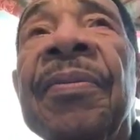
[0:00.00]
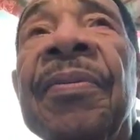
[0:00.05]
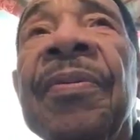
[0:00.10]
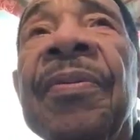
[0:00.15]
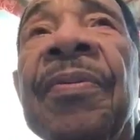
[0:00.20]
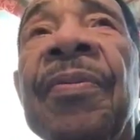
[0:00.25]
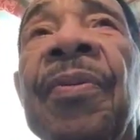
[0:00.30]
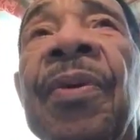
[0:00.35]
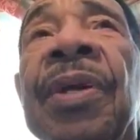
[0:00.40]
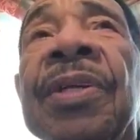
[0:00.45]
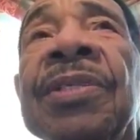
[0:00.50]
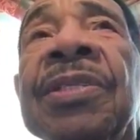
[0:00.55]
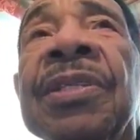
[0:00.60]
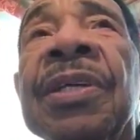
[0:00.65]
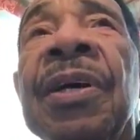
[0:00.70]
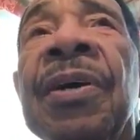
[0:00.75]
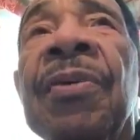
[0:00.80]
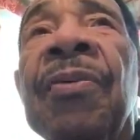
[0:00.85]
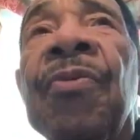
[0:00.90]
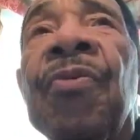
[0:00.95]
was
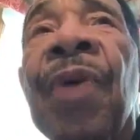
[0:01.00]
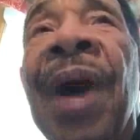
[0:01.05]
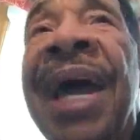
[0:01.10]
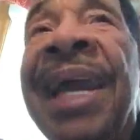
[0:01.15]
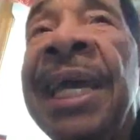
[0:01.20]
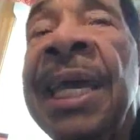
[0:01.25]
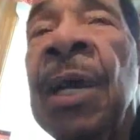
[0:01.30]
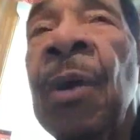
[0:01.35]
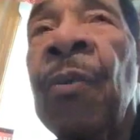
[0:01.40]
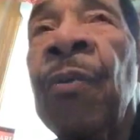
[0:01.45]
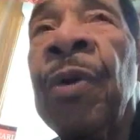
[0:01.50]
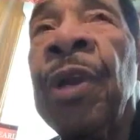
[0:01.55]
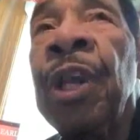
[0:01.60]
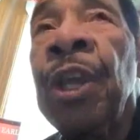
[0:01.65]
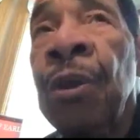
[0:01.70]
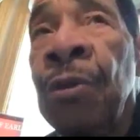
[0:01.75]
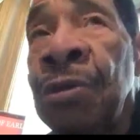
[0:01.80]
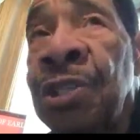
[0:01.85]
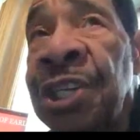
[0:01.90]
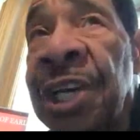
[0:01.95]
writing with
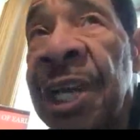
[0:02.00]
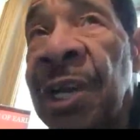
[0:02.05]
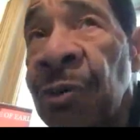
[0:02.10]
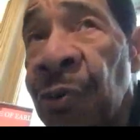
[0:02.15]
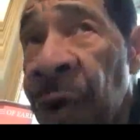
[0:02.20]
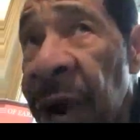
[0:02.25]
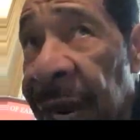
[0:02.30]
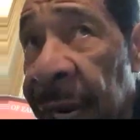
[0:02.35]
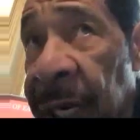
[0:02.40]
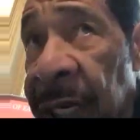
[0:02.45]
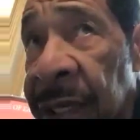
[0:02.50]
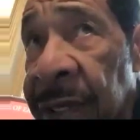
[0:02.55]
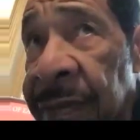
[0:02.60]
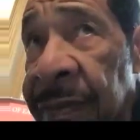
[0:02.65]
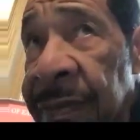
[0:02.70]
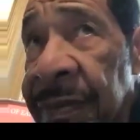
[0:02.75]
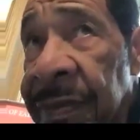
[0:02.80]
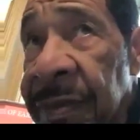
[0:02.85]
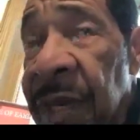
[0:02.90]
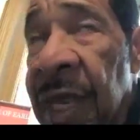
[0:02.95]
Eugene Record.
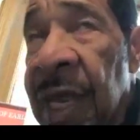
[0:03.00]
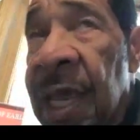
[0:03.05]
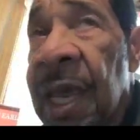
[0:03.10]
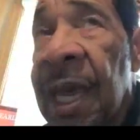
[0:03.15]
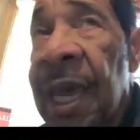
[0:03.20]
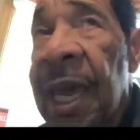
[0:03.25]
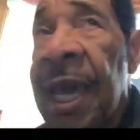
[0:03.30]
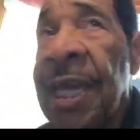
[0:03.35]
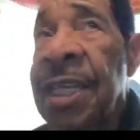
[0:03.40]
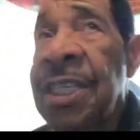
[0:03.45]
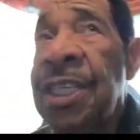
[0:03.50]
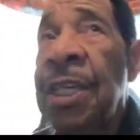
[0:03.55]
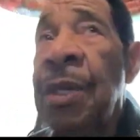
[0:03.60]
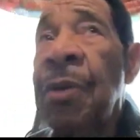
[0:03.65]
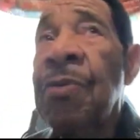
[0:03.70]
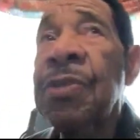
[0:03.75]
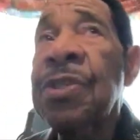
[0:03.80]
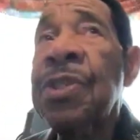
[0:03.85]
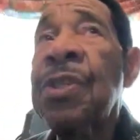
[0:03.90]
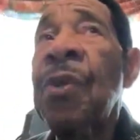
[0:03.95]
And
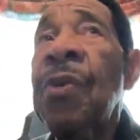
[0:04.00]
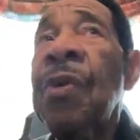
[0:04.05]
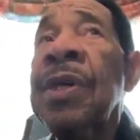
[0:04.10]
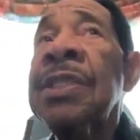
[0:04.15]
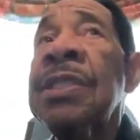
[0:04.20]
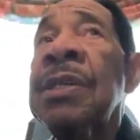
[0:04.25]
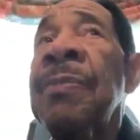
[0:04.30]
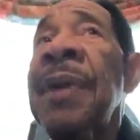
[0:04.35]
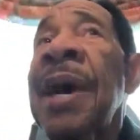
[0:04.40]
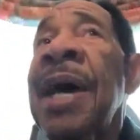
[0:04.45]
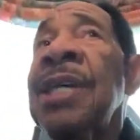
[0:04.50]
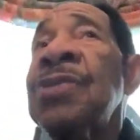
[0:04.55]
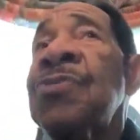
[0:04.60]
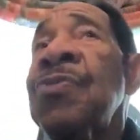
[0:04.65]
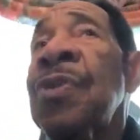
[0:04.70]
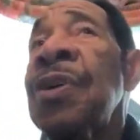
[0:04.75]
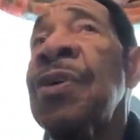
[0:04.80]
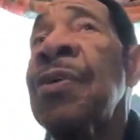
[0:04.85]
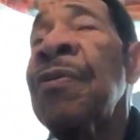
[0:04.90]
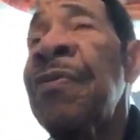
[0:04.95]
she was doing some
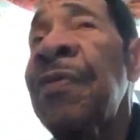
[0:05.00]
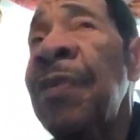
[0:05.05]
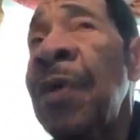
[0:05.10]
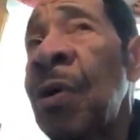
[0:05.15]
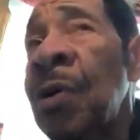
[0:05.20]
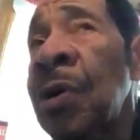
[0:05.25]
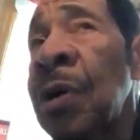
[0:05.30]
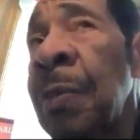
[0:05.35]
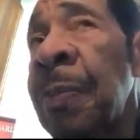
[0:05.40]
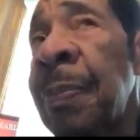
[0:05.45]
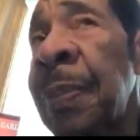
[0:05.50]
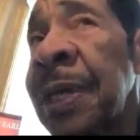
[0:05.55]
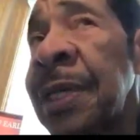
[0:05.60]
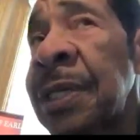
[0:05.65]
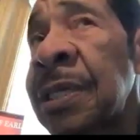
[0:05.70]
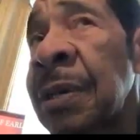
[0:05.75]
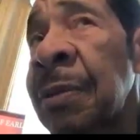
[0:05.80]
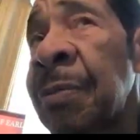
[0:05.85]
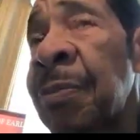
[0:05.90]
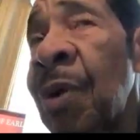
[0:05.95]
answering on the phone up
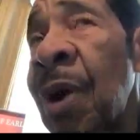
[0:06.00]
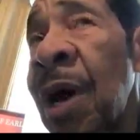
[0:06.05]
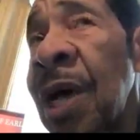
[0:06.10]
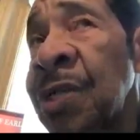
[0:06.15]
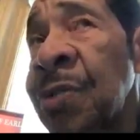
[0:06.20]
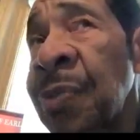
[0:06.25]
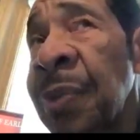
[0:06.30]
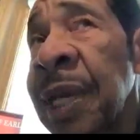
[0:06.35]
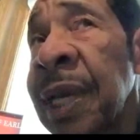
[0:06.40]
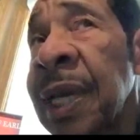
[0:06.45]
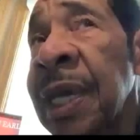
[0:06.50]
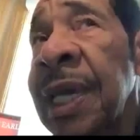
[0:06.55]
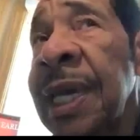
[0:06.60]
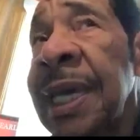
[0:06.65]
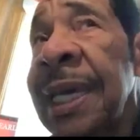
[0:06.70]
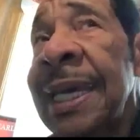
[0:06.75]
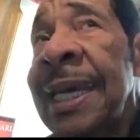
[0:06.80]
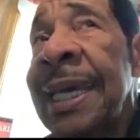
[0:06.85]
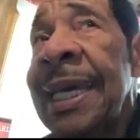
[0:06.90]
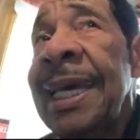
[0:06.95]
at Brunswick.
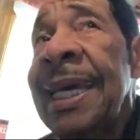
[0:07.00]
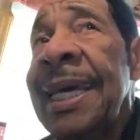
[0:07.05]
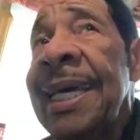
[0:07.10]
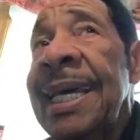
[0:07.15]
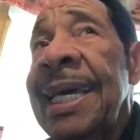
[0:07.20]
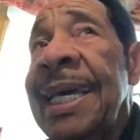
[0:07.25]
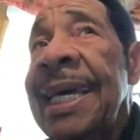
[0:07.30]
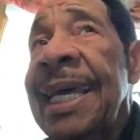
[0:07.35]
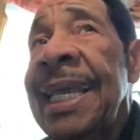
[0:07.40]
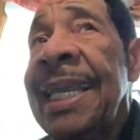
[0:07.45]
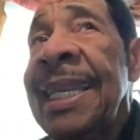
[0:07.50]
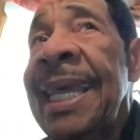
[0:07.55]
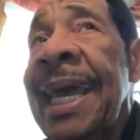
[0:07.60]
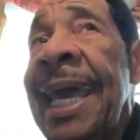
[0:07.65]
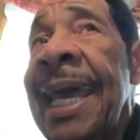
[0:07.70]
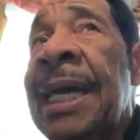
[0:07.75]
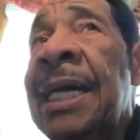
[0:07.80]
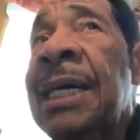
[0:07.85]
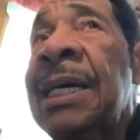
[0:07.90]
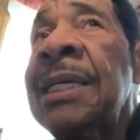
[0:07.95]

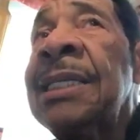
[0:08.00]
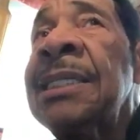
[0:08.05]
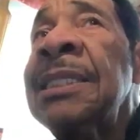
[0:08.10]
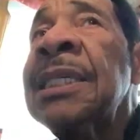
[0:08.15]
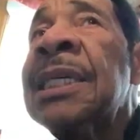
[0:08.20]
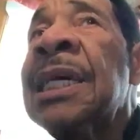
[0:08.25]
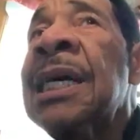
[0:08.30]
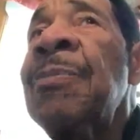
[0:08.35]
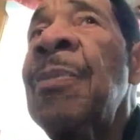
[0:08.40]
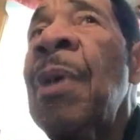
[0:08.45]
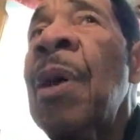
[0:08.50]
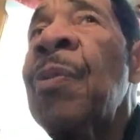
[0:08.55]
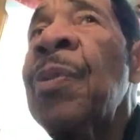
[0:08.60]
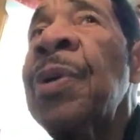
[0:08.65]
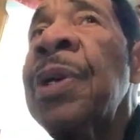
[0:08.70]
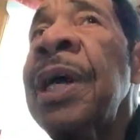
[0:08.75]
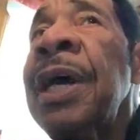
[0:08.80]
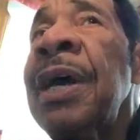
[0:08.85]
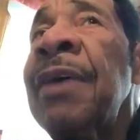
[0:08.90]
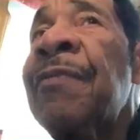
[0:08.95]
They couldn't come up
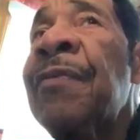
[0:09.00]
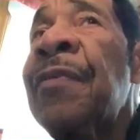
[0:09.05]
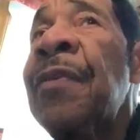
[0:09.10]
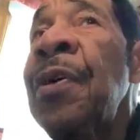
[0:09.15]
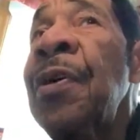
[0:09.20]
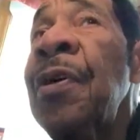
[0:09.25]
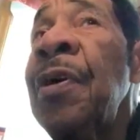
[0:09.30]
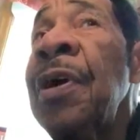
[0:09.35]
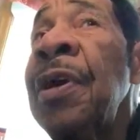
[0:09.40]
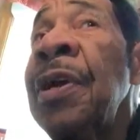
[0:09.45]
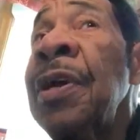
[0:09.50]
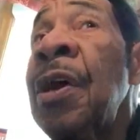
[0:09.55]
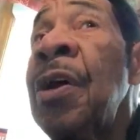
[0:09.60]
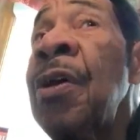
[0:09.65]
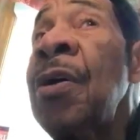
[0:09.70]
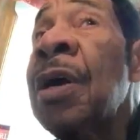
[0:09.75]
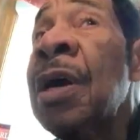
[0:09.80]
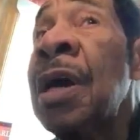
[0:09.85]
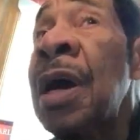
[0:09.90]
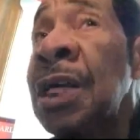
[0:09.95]
with a hit for her, and
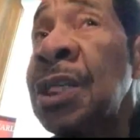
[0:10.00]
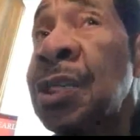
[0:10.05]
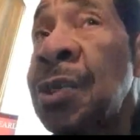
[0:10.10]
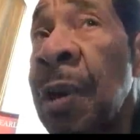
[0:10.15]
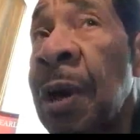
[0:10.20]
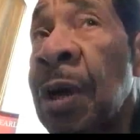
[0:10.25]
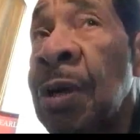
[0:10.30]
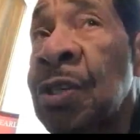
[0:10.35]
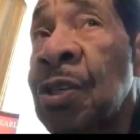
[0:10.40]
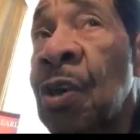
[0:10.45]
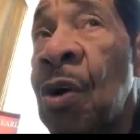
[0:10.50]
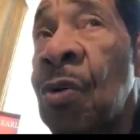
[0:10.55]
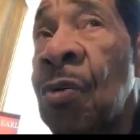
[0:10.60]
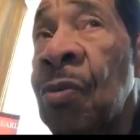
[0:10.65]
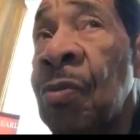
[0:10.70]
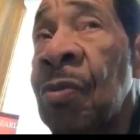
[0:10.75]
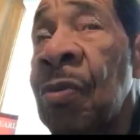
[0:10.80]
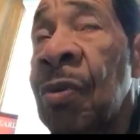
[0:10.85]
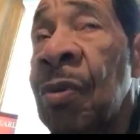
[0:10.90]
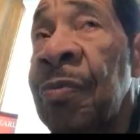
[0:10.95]
her contract was
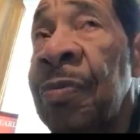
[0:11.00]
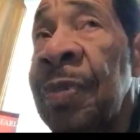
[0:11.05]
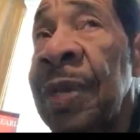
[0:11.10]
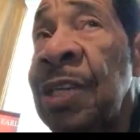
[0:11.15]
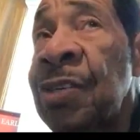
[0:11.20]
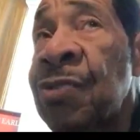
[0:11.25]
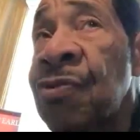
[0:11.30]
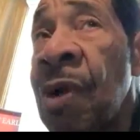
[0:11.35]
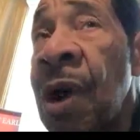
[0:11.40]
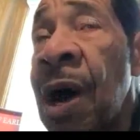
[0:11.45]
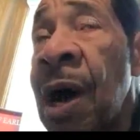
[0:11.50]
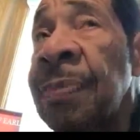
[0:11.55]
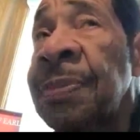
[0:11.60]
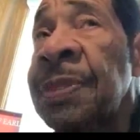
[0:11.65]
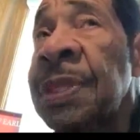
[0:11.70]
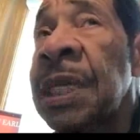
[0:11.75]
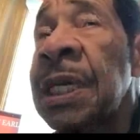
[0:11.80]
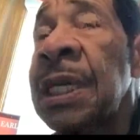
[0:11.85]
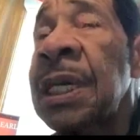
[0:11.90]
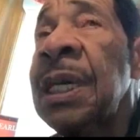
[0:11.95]
going to be
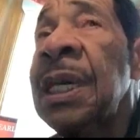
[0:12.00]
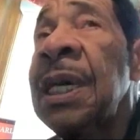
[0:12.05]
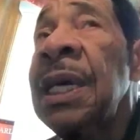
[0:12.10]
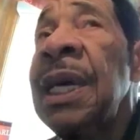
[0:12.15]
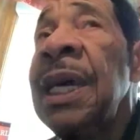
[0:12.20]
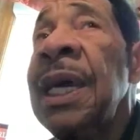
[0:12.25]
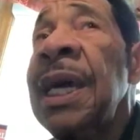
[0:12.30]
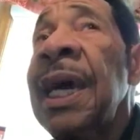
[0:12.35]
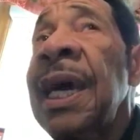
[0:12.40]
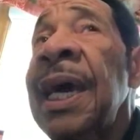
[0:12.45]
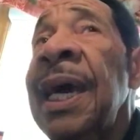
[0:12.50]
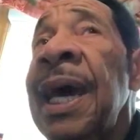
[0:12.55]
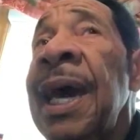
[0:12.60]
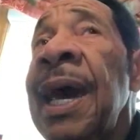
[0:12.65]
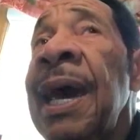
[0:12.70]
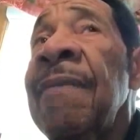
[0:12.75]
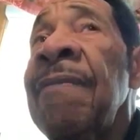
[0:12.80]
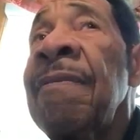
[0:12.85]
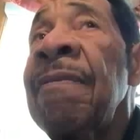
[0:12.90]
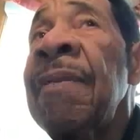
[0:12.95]
dropped.
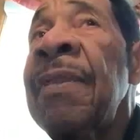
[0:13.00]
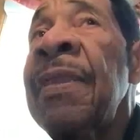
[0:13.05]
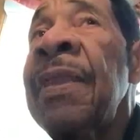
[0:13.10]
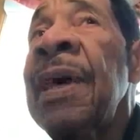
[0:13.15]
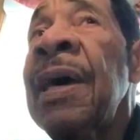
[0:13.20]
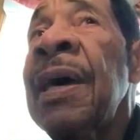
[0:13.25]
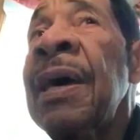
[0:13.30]
And